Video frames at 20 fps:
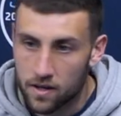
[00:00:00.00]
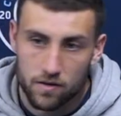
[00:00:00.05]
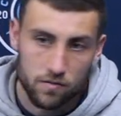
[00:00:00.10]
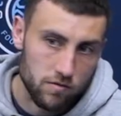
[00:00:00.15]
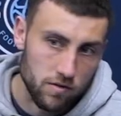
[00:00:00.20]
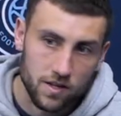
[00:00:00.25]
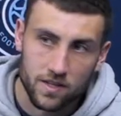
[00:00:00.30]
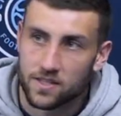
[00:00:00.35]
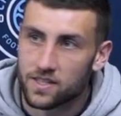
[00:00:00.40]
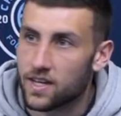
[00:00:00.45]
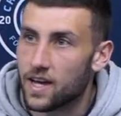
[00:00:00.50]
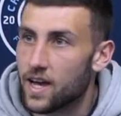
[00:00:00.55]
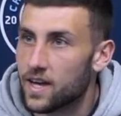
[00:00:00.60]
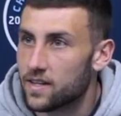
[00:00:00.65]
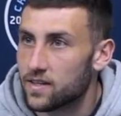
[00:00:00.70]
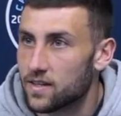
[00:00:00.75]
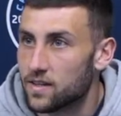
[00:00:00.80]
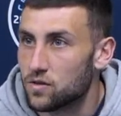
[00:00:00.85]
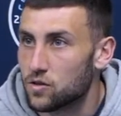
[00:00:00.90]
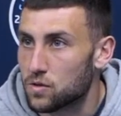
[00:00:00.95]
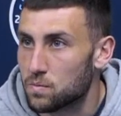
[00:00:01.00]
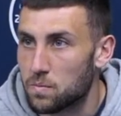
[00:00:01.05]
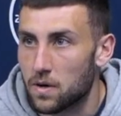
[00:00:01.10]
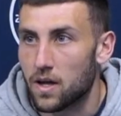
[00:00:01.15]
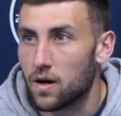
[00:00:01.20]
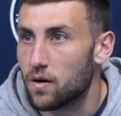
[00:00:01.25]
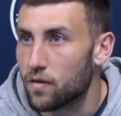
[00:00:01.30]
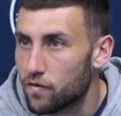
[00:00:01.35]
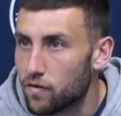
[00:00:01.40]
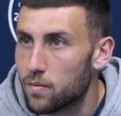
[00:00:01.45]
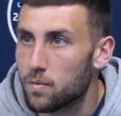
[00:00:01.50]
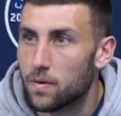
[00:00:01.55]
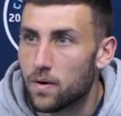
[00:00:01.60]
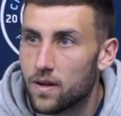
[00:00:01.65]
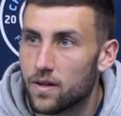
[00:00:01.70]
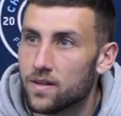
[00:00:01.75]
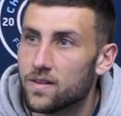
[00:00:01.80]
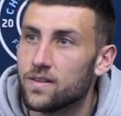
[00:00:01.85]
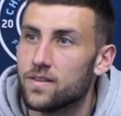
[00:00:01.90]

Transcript: reset and just play our football?